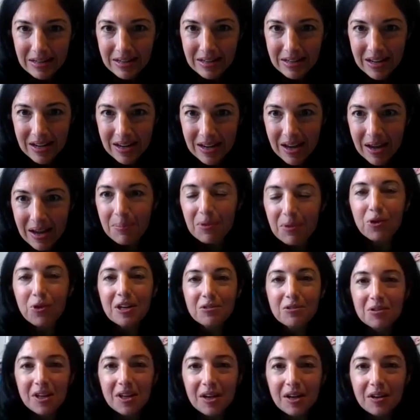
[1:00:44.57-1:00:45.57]
Before I
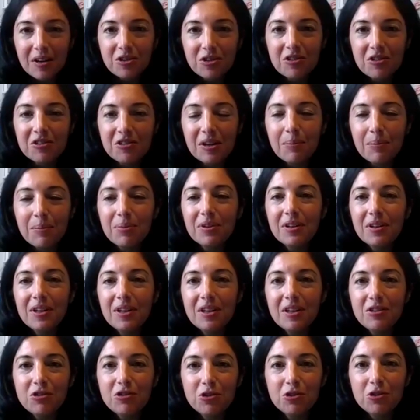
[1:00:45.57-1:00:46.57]
do that, I'll just say,
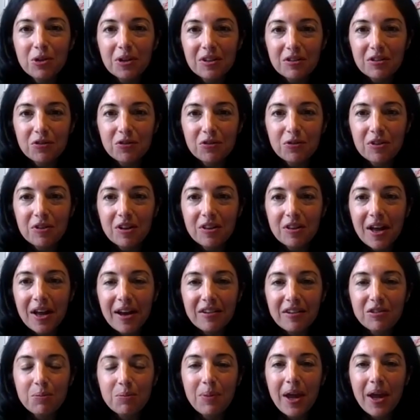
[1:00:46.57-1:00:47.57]
please join us for the
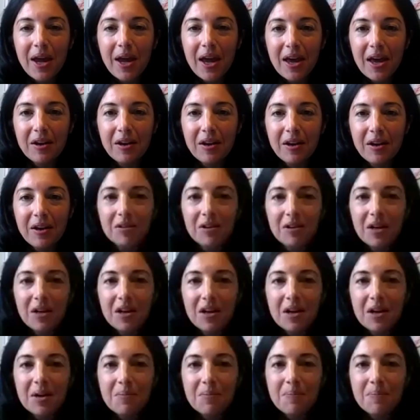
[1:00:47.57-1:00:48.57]
last
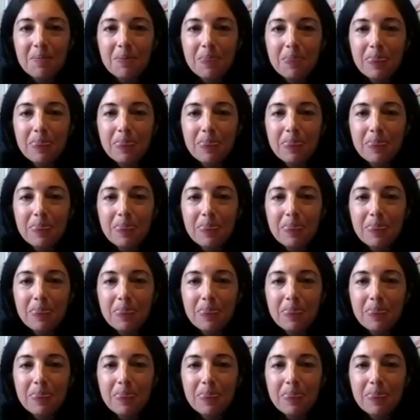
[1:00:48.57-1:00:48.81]
panel.